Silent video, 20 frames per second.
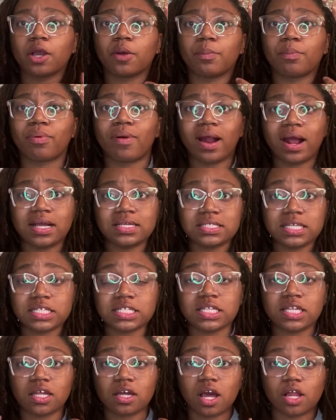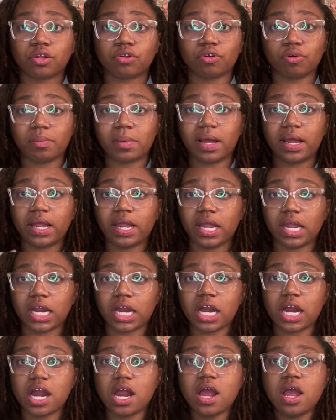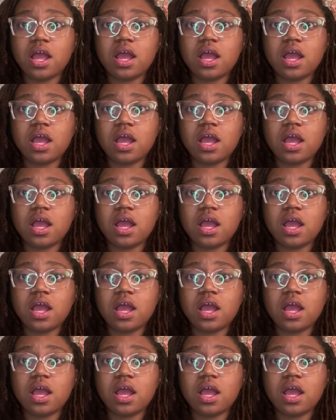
processing the color on my hair,